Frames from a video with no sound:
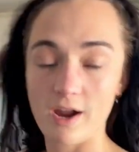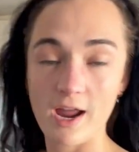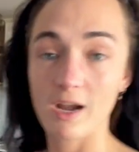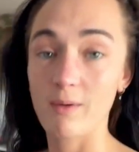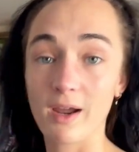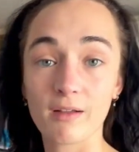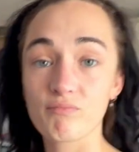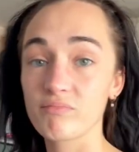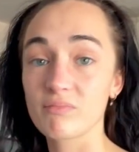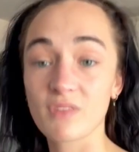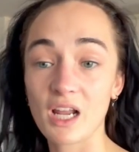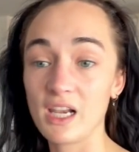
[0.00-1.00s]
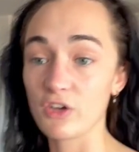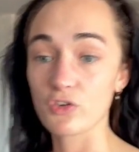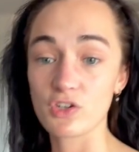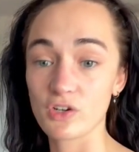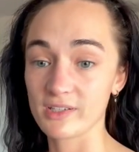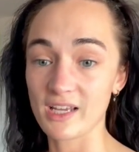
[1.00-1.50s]
Anyway, literally
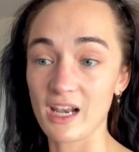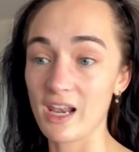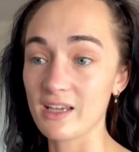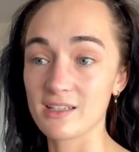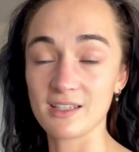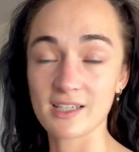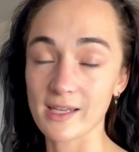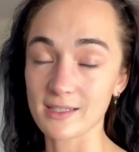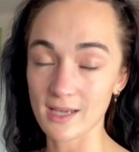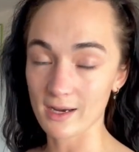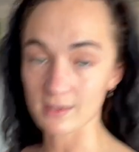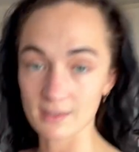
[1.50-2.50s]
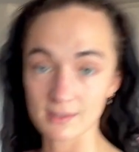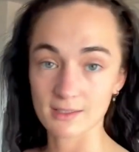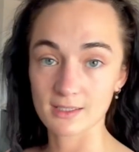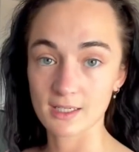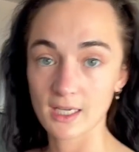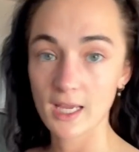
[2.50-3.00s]
took us like less than 10
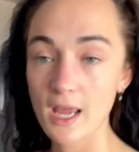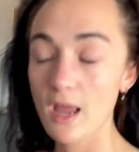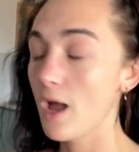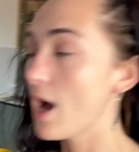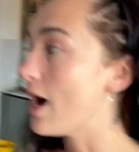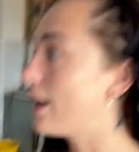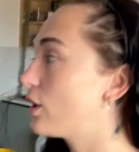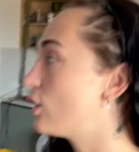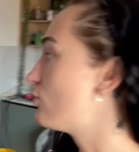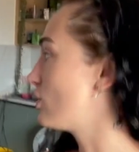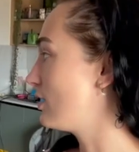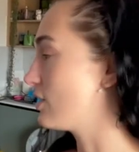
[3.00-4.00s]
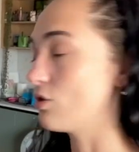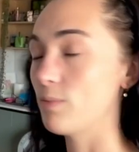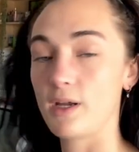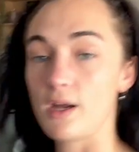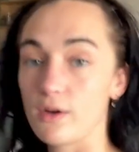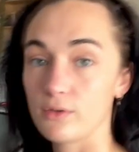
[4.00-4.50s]
seconds. I could have done this on
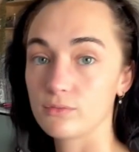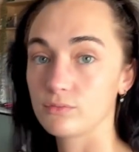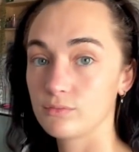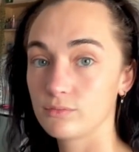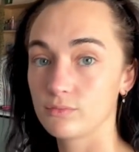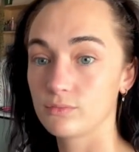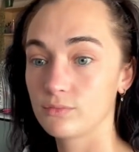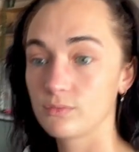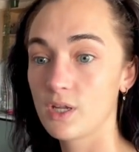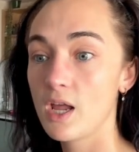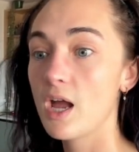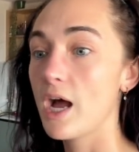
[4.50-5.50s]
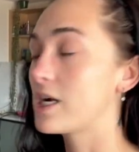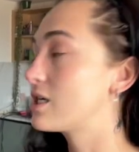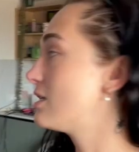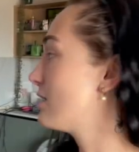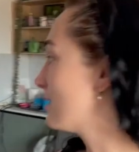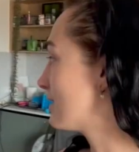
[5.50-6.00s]
my own. I could
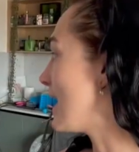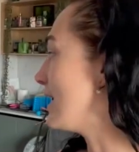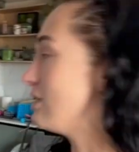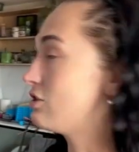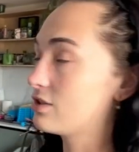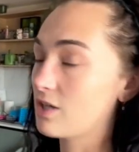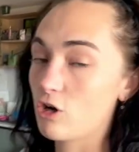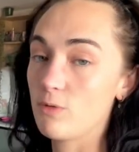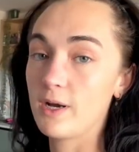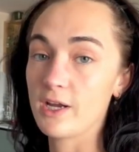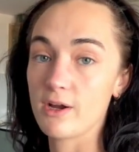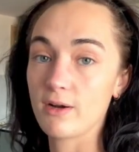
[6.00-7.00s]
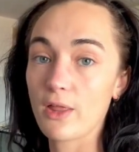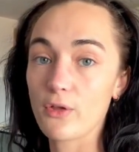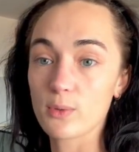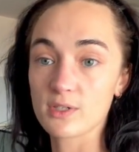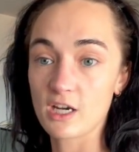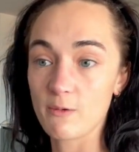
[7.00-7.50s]
have done this ages ago on my own. I thought it
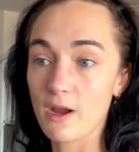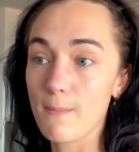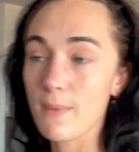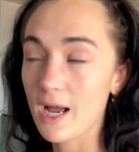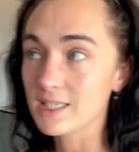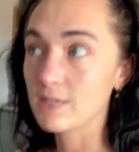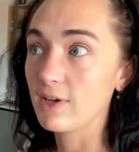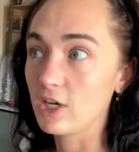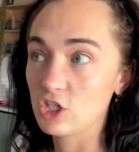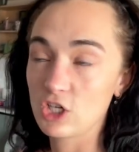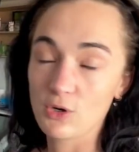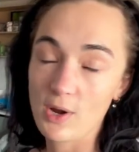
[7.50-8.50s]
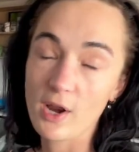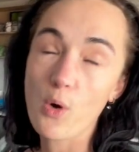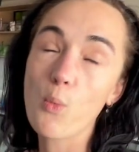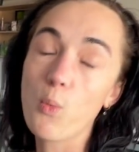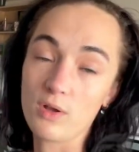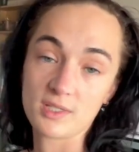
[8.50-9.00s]
was going to be a massive issue and it
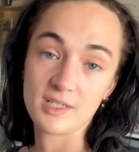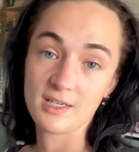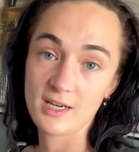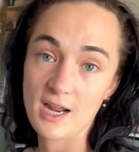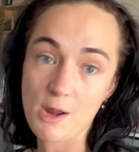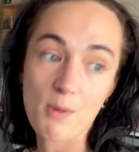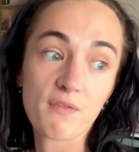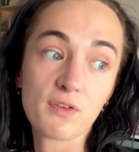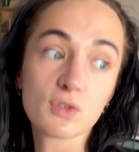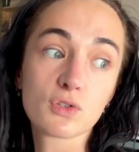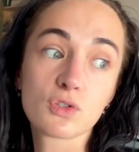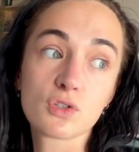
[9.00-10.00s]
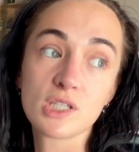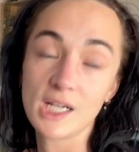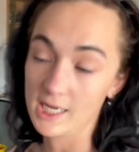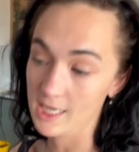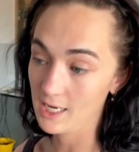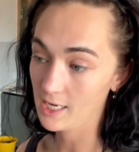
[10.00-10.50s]
wasn't. And now I feel
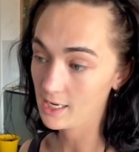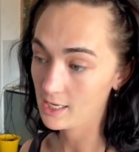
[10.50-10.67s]
silly.